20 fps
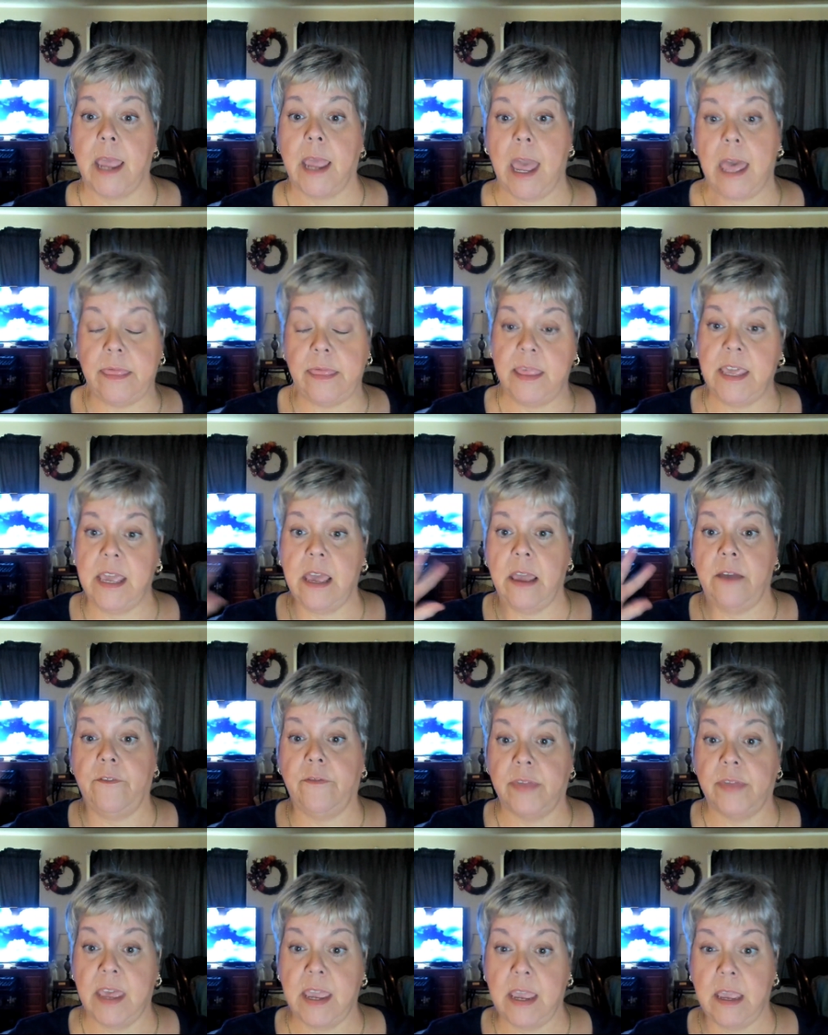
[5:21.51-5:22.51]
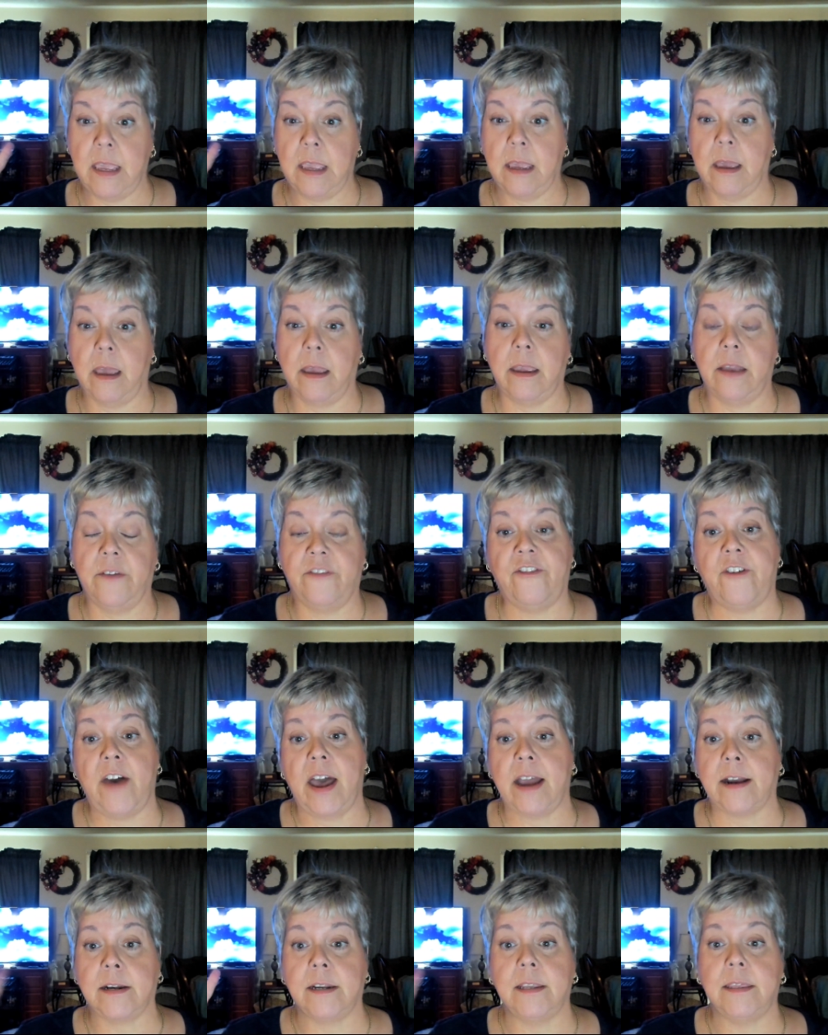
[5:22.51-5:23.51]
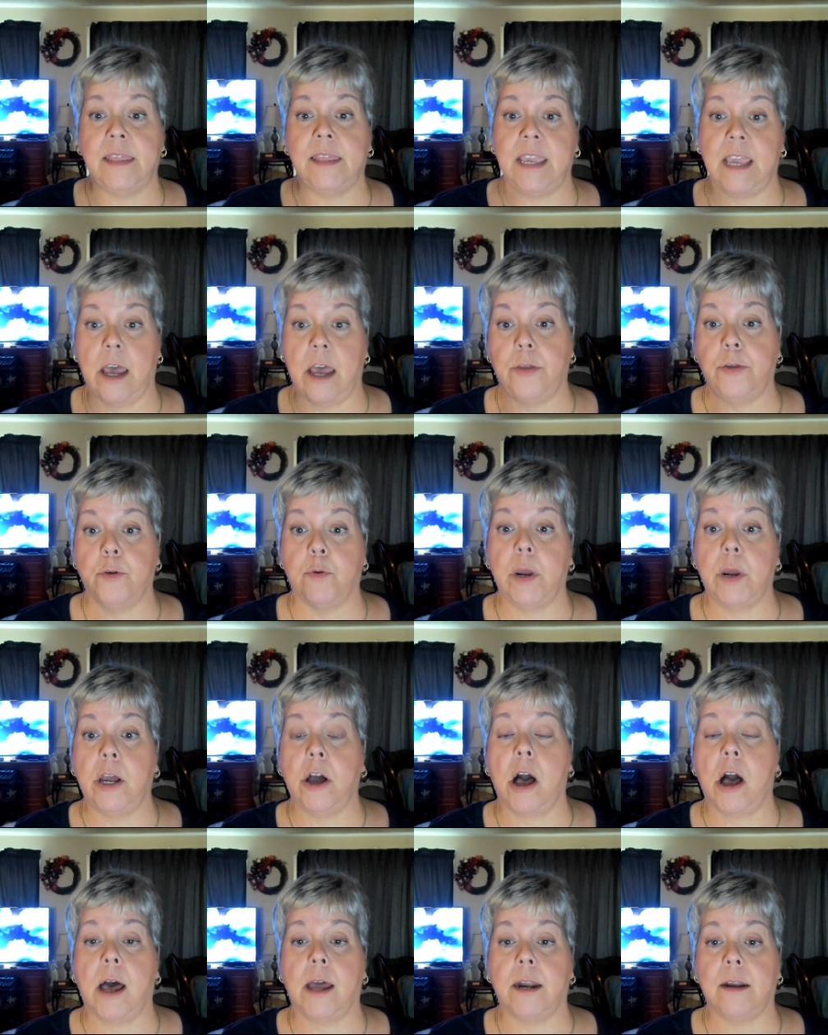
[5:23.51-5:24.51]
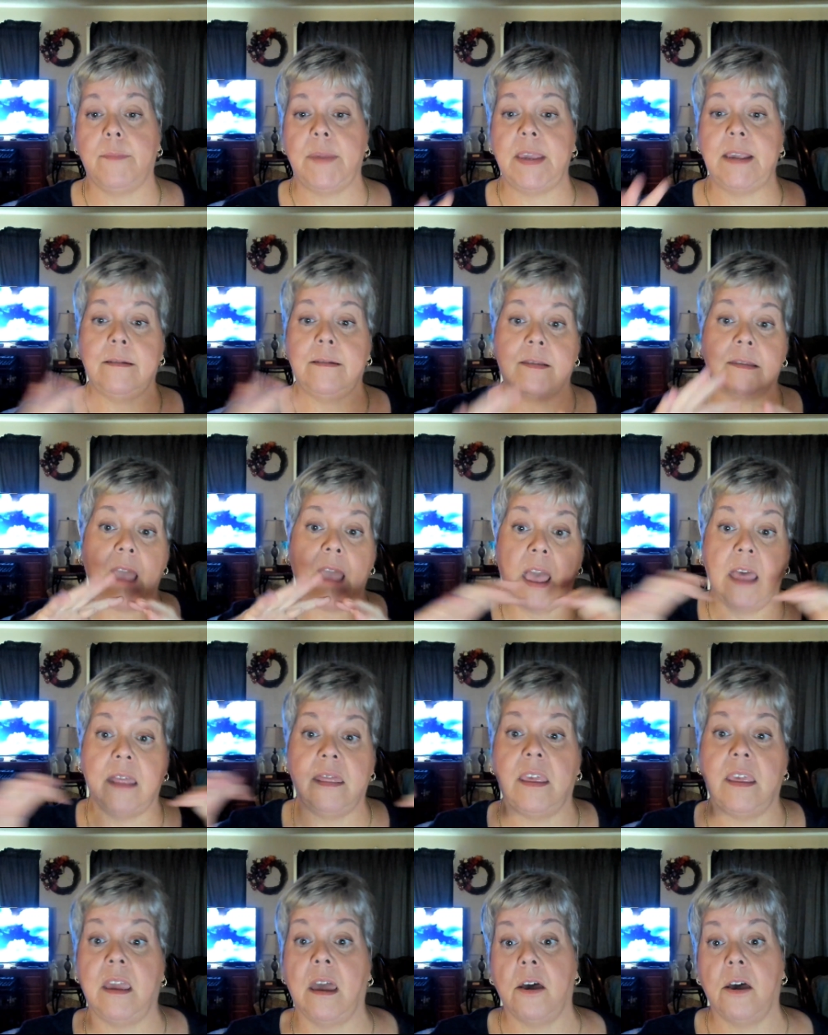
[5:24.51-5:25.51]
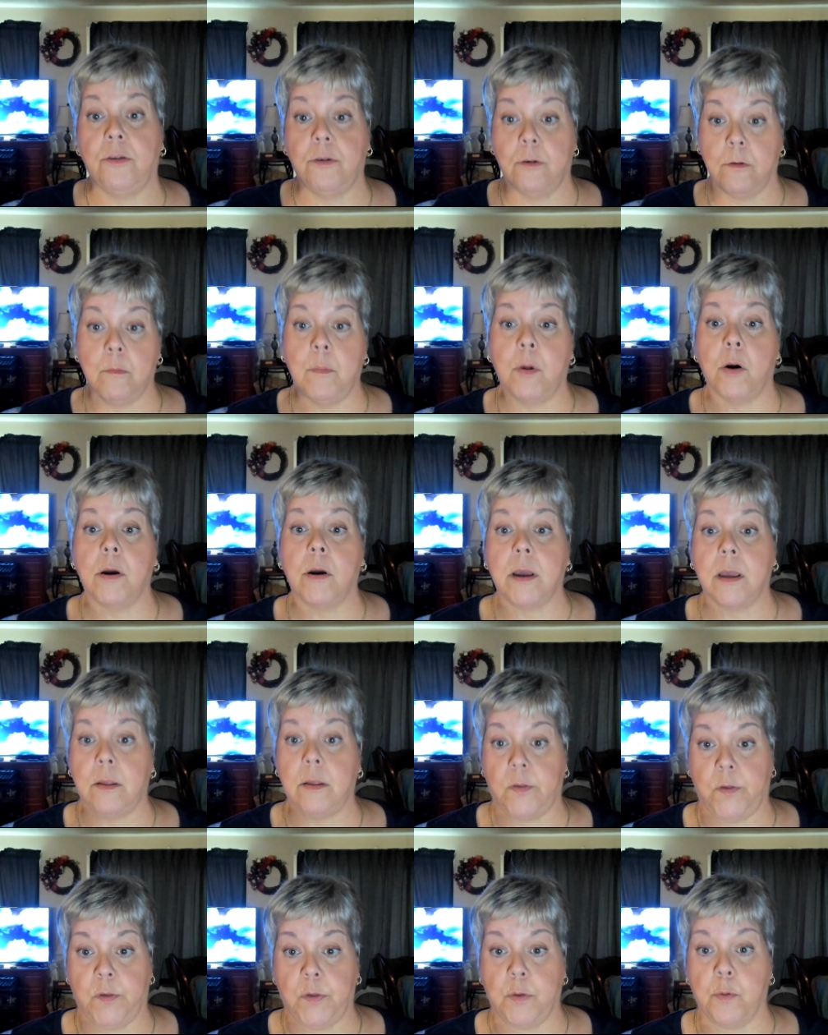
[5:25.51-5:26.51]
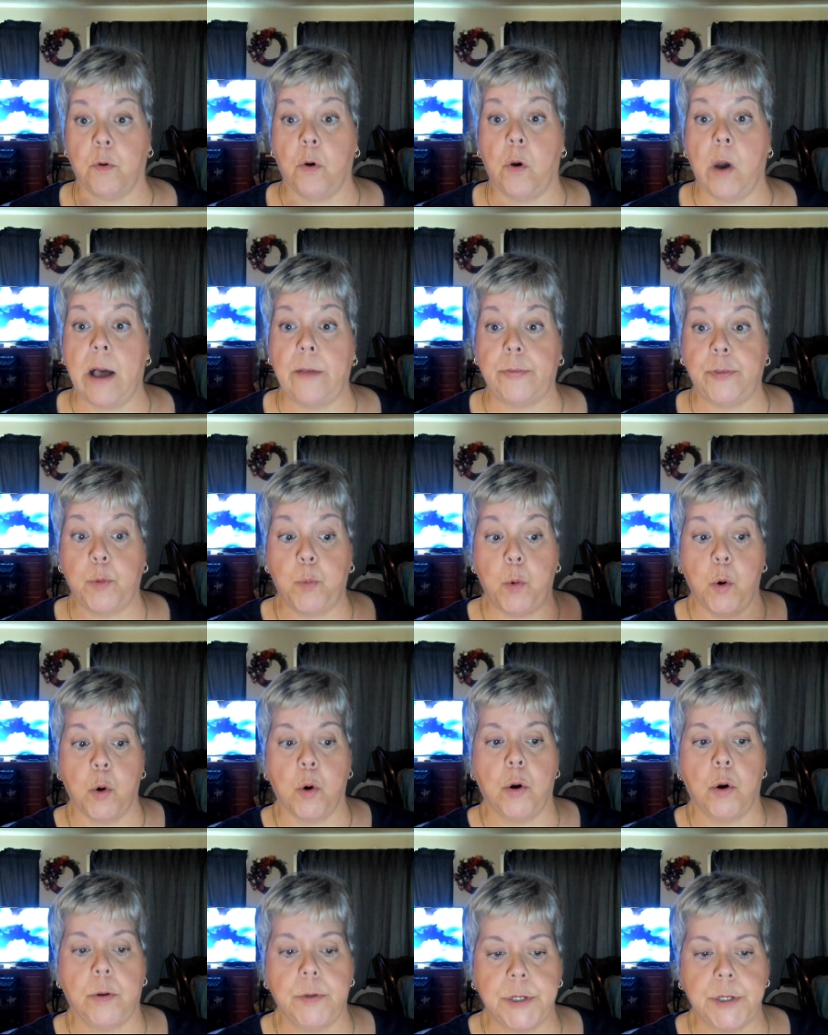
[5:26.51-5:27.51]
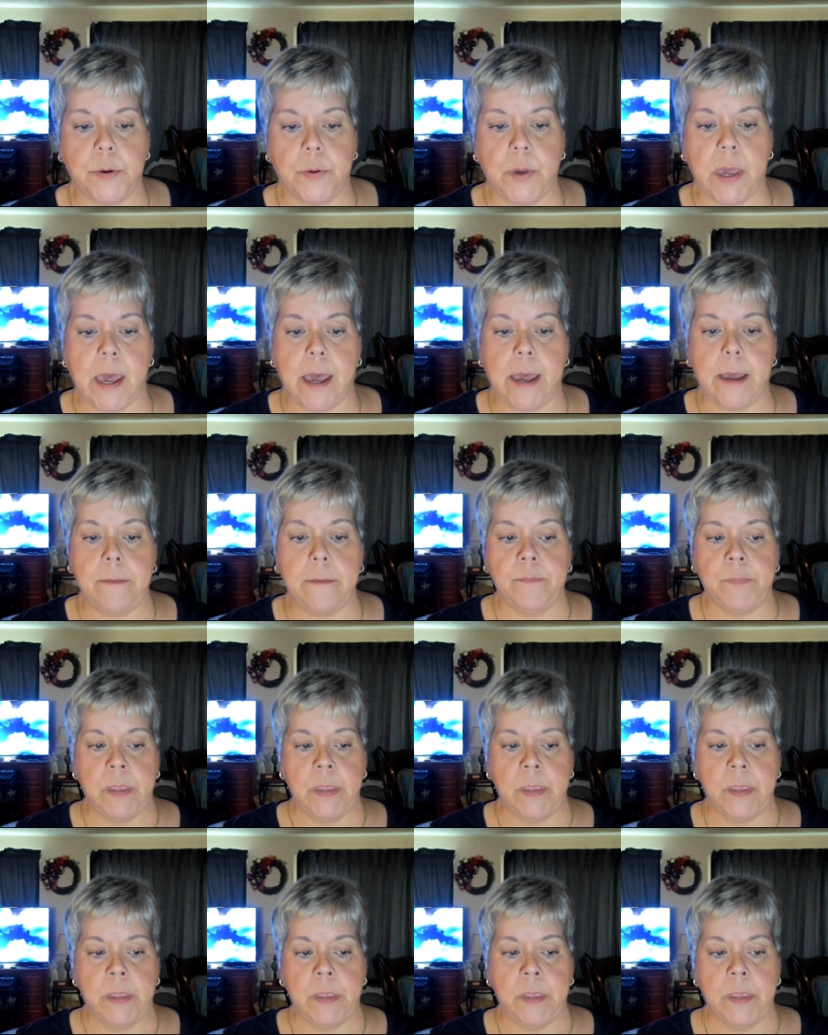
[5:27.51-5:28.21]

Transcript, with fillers: and they they affect the other economies and the other markets throughout the world, okay?